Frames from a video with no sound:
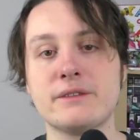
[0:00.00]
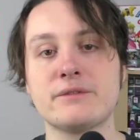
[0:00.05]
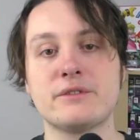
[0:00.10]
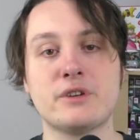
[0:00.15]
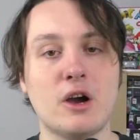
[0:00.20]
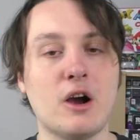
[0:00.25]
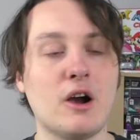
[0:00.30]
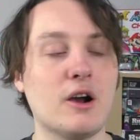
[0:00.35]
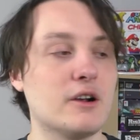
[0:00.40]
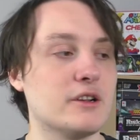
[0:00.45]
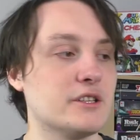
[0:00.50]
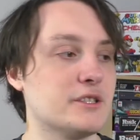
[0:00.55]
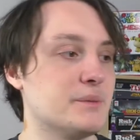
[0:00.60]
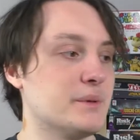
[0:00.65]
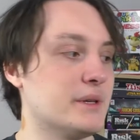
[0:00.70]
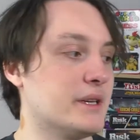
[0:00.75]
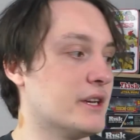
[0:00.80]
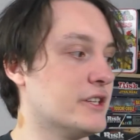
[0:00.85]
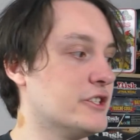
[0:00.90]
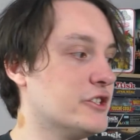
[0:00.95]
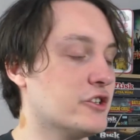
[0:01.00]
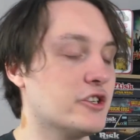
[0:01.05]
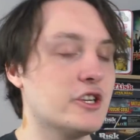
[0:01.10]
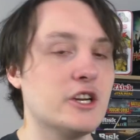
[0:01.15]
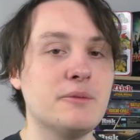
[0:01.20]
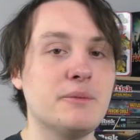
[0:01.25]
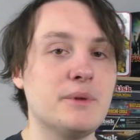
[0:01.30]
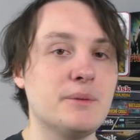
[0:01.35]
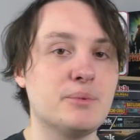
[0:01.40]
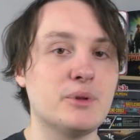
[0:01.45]
of cards because you're
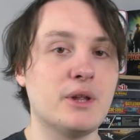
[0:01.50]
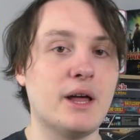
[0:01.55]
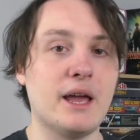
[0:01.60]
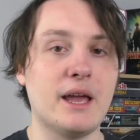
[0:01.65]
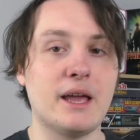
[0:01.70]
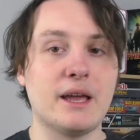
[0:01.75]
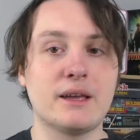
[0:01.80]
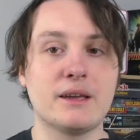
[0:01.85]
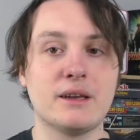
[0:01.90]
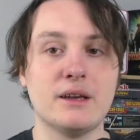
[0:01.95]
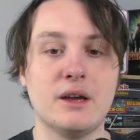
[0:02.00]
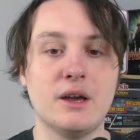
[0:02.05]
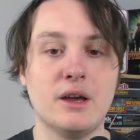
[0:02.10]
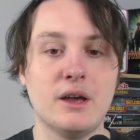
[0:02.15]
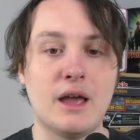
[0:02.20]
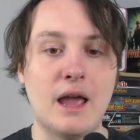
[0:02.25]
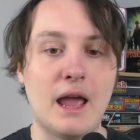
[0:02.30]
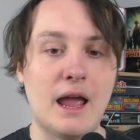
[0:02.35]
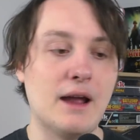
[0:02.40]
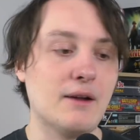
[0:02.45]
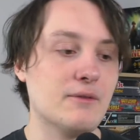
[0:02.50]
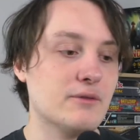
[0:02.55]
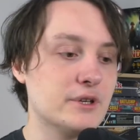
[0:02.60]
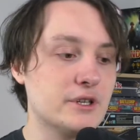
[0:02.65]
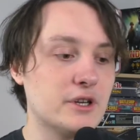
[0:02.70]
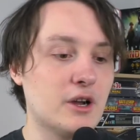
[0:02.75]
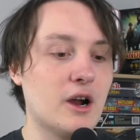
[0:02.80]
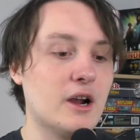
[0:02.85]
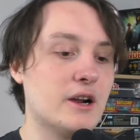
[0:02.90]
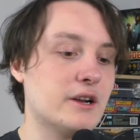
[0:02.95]
going to be playing every
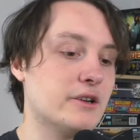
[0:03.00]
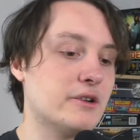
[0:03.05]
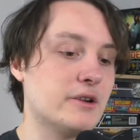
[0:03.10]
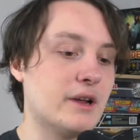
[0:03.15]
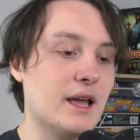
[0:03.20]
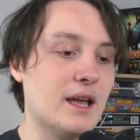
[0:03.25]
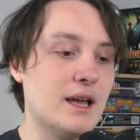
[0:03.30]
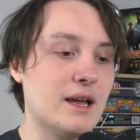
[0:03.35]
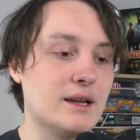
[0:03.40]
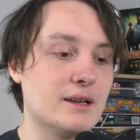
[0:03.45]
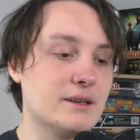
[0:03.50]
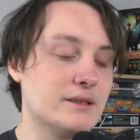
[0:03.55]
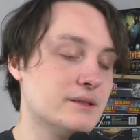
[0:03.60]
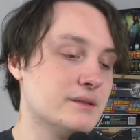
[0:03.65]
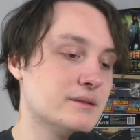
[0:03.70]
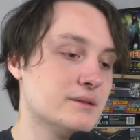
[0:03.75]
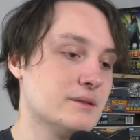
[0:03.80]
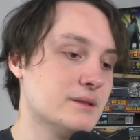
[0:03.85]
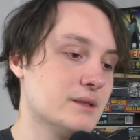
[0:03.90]
card in your hand